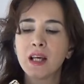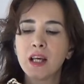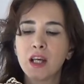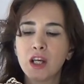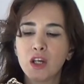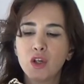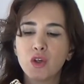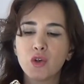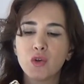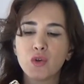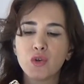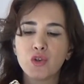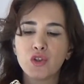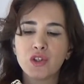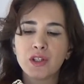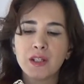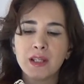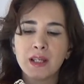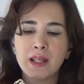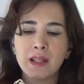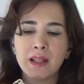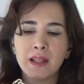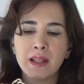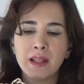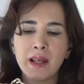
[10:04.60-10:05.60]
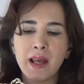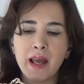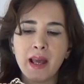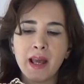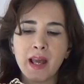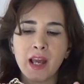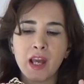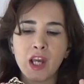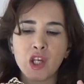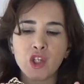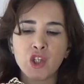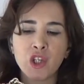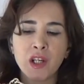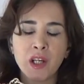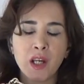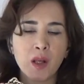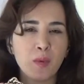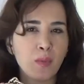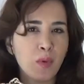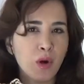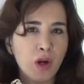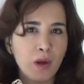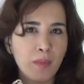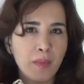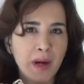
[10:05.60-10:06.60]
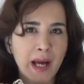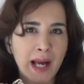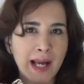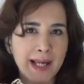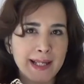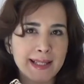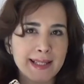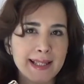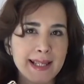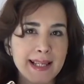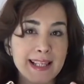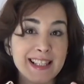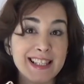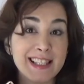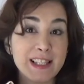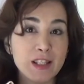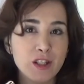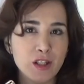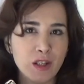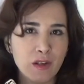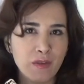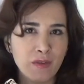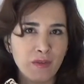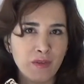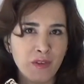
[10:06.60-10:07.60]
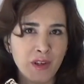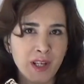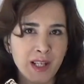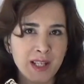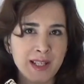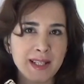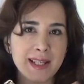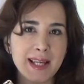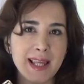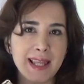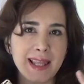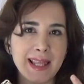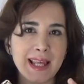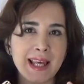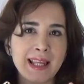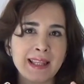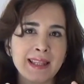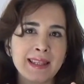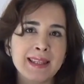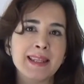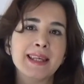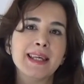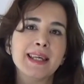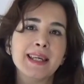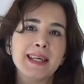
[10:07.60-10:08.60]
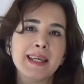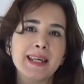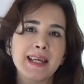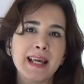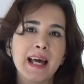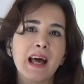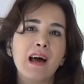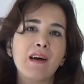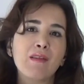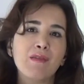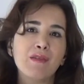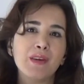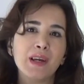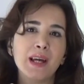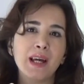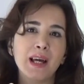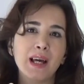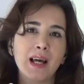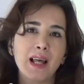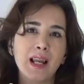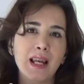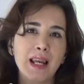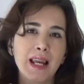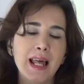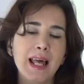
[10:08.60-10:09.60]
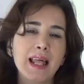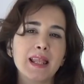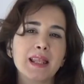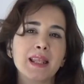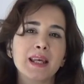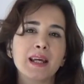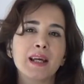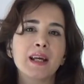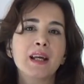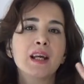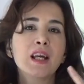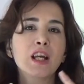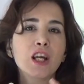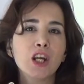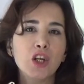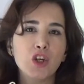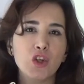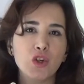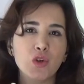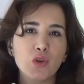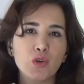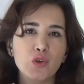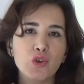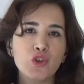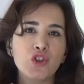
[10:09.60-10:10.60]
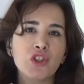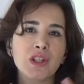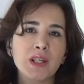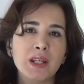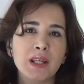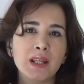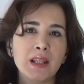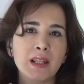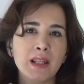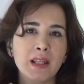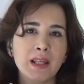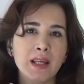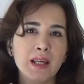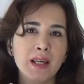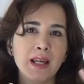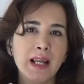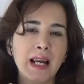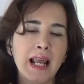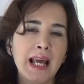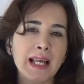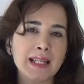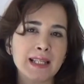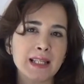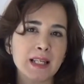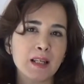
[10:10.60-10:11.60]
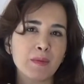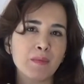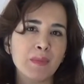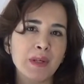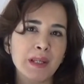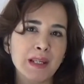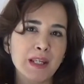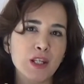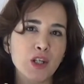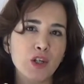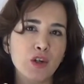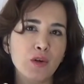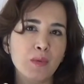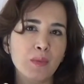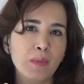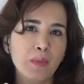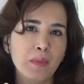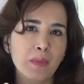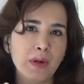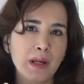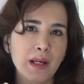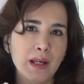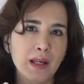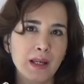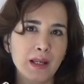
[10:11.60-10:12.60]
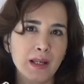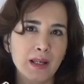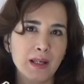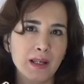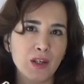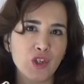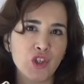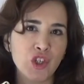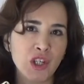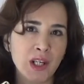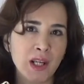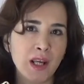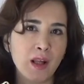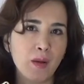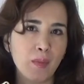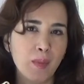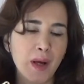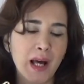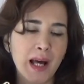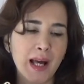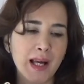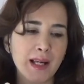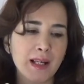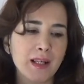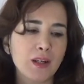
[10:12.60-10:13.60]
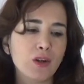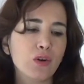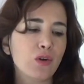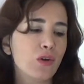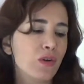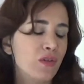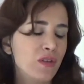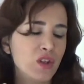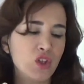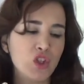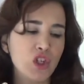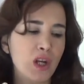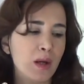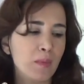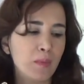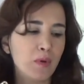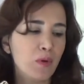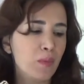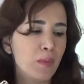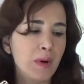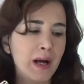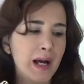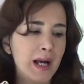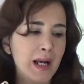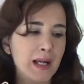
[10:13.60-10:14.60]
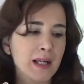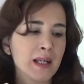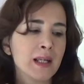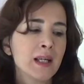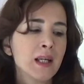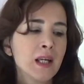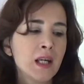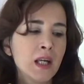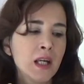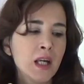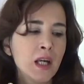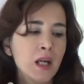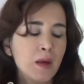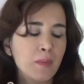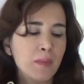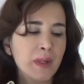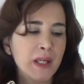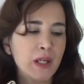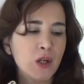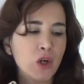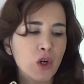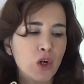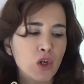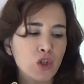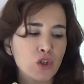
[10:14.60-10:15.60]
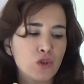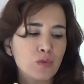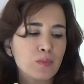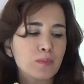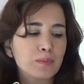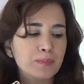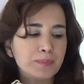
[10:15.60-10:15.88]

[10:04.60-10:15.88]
used in the Chanel boy bags is different than the caviar leather used in the classic medium Chanel bag or the jumbo bag, because